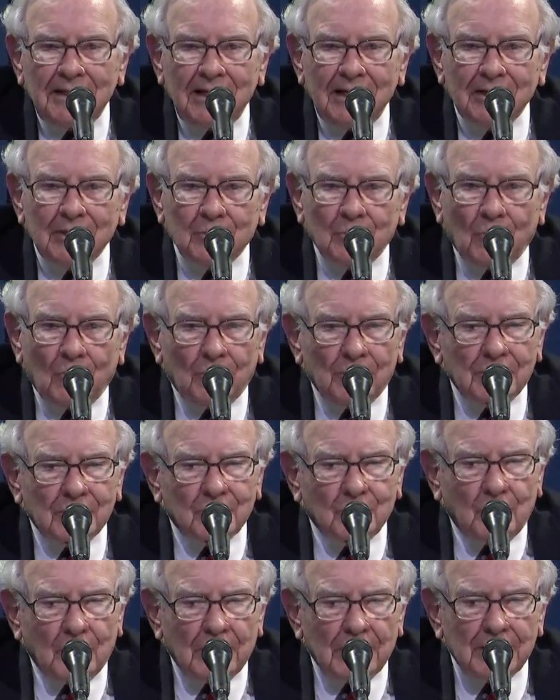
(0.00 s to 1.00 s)
And the
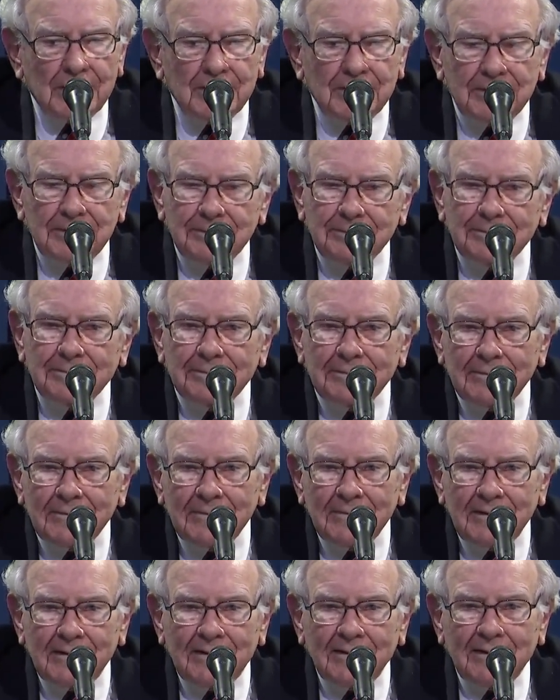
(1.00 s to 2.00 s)
Roaring '20s
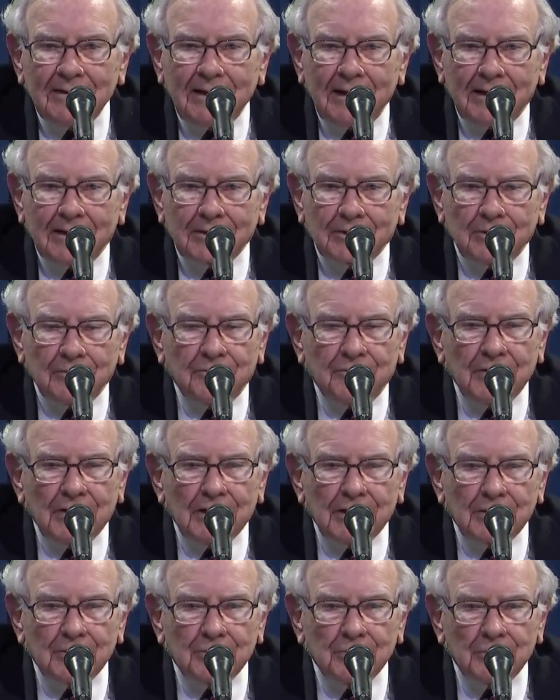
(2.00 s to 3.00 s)
had a good
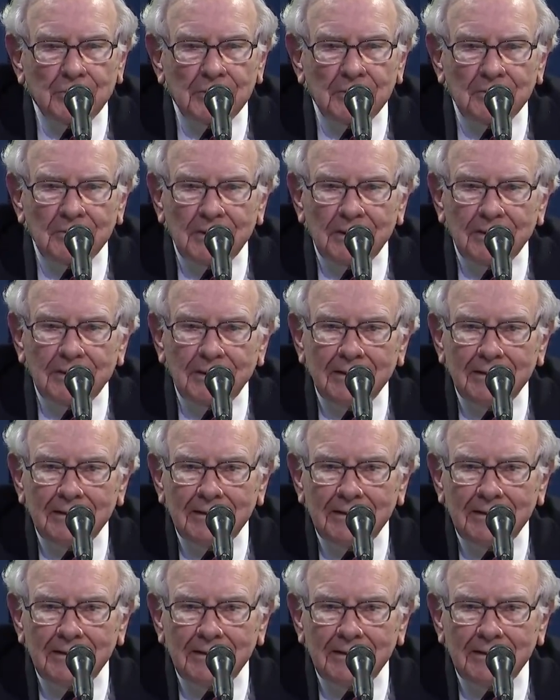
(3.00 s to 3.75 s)
feeling to it with